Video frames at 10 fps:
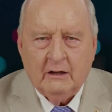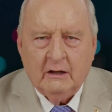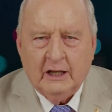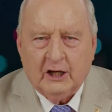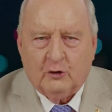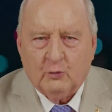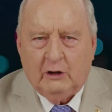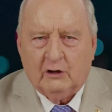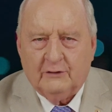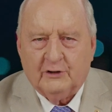he could well
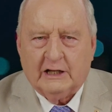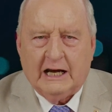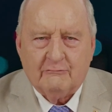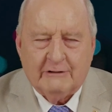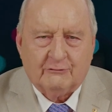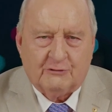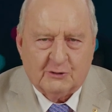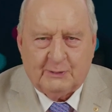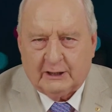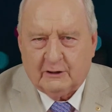give it a
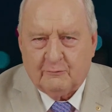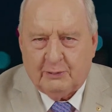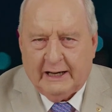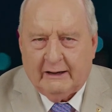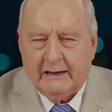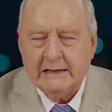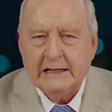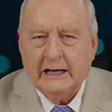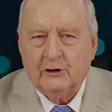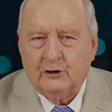retrospective power,
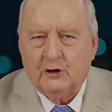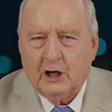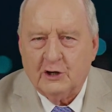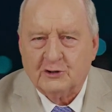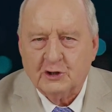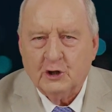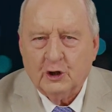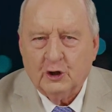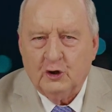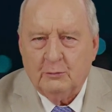and who knows
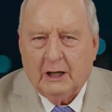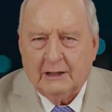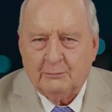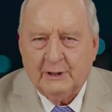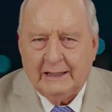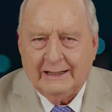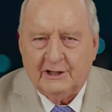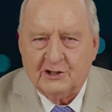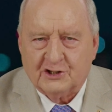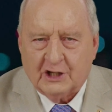who might be in
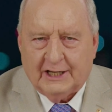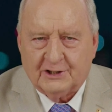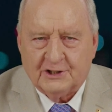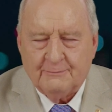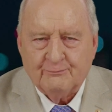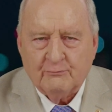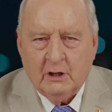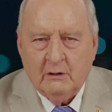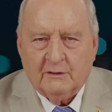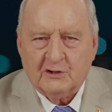his sights.
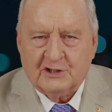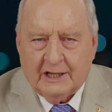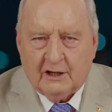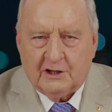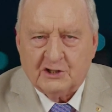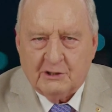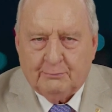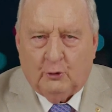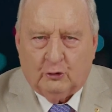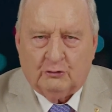The Senate is
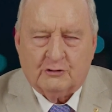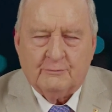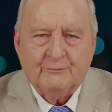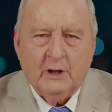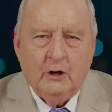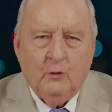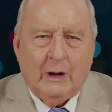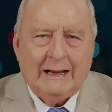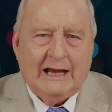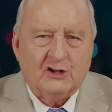important. One
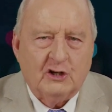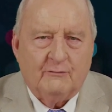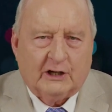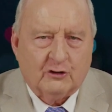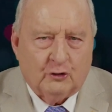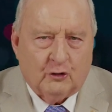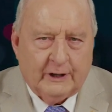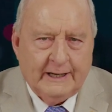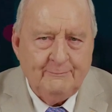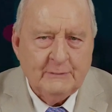Nation in
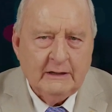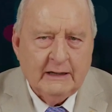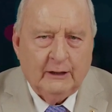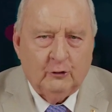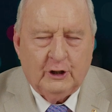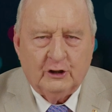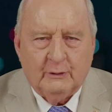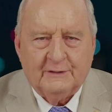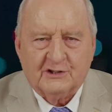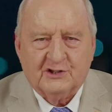Victoria are looking to win
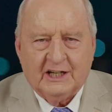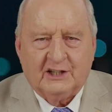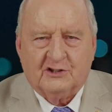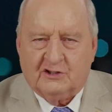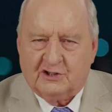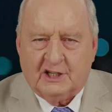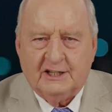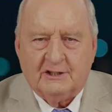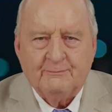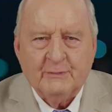the sixth
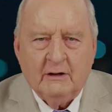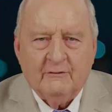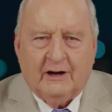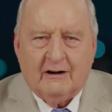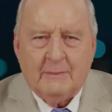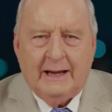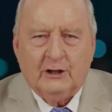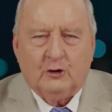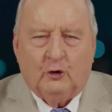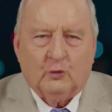seat by a man
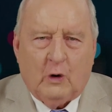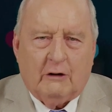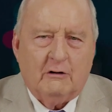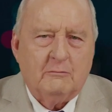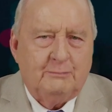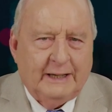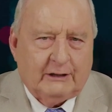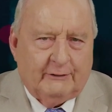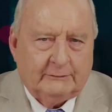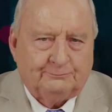called Warren
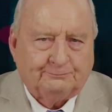Pickering.